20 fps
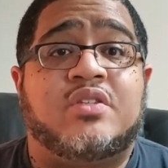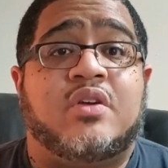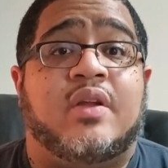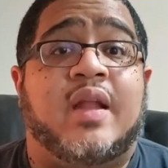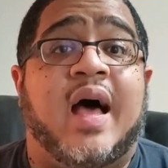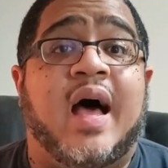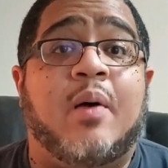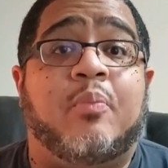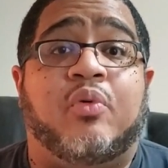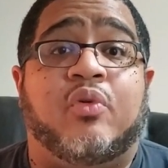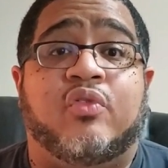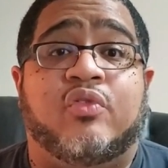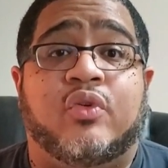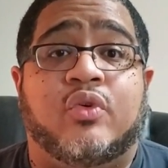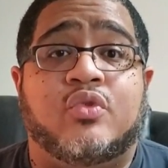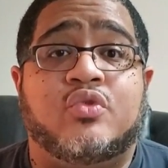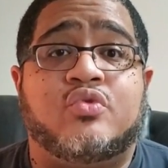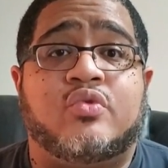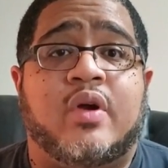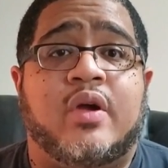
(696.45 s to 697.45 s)
on Apple
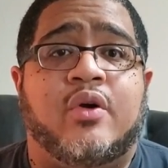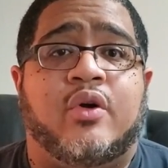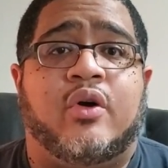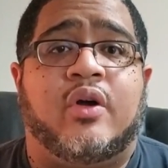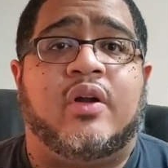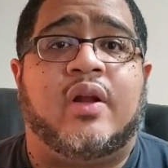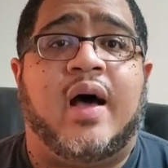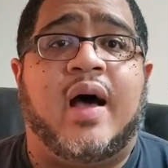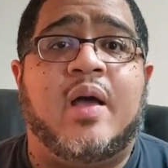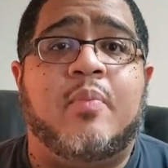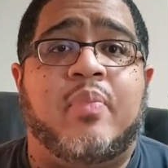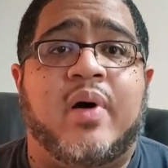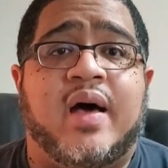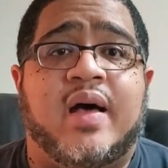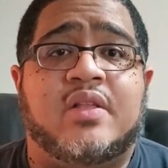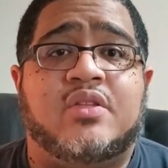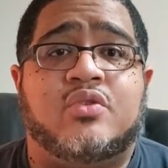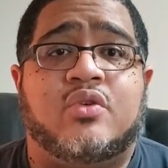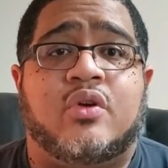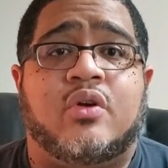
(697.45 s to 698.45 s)
phones, right, or on
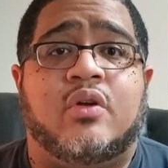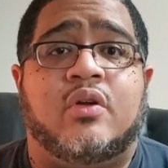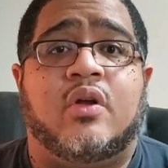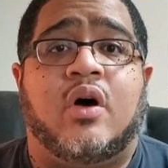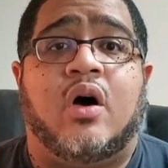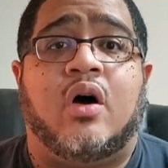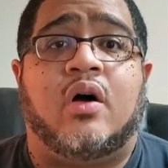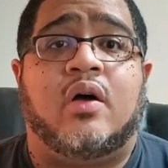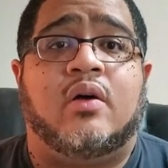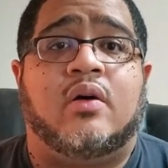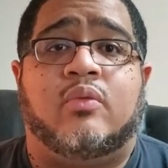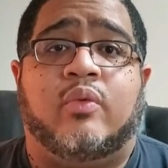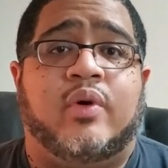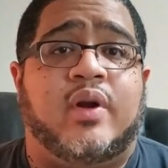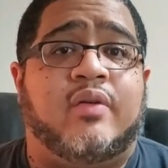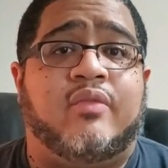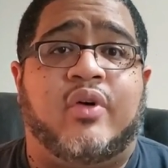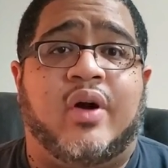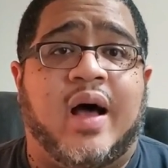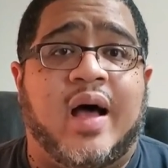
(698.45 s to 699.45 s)
iPads or on uh, uh
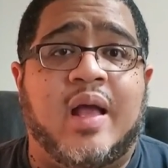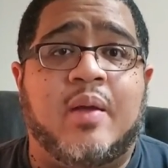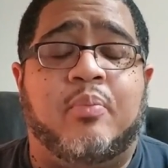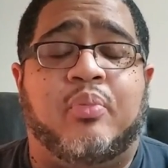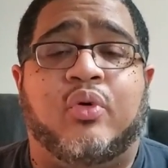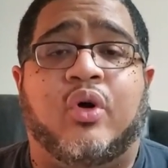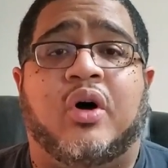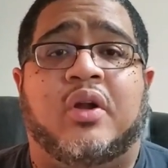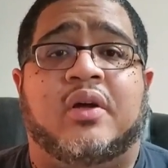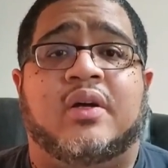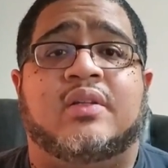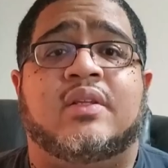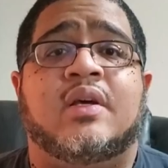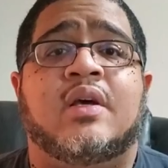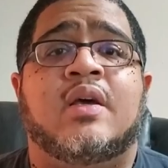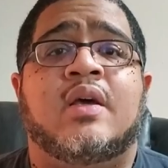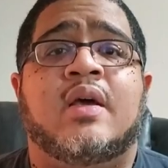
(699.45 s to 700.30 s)
whatever product?